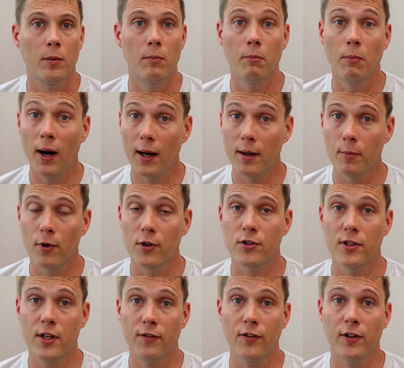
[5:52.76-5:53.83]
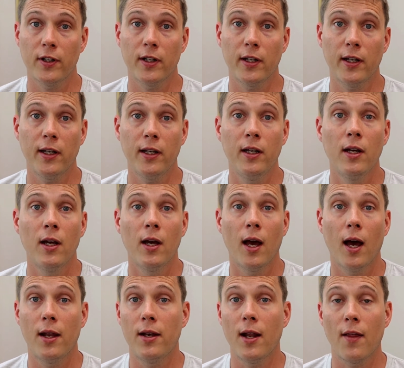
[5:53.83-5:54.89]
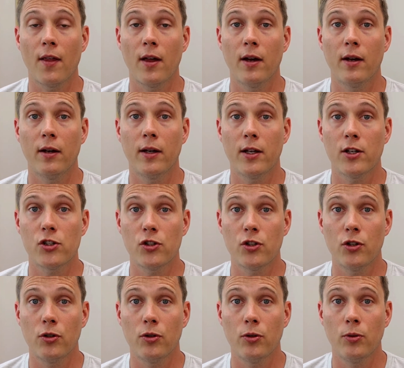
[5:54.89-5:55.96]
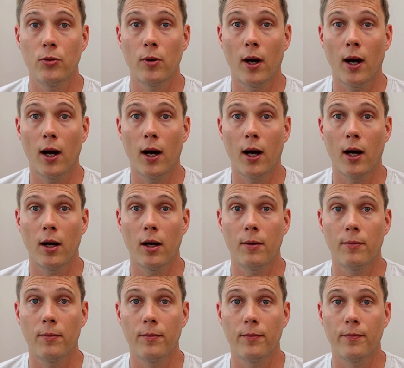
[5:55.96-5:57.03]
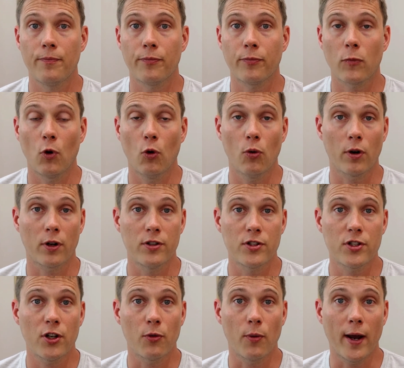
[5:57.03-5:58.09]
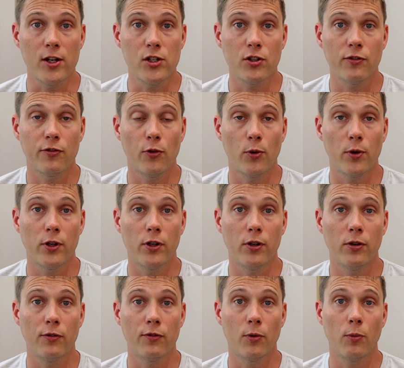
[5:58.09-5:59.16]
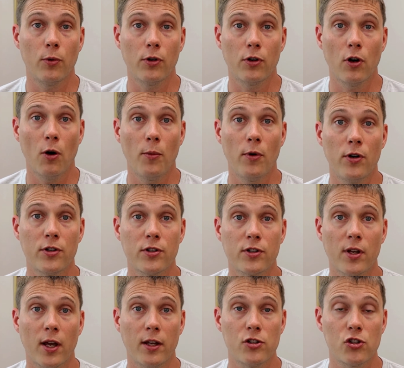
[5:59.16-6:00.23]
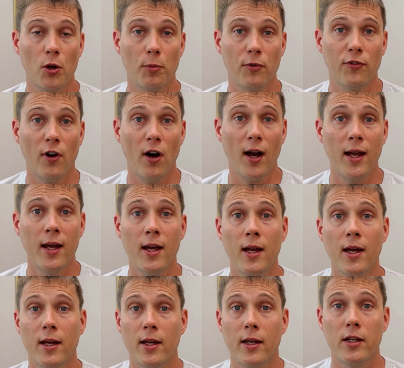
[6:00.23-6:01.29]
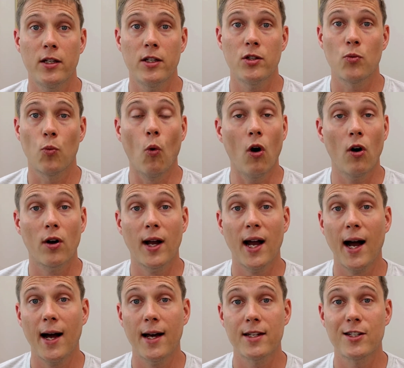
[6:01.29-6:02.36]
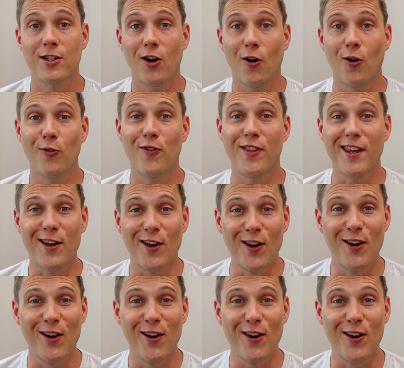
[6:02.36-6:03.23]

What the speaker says: But most definitely another issue or a consideration for you for WooCommerce and Shopify is what cut of the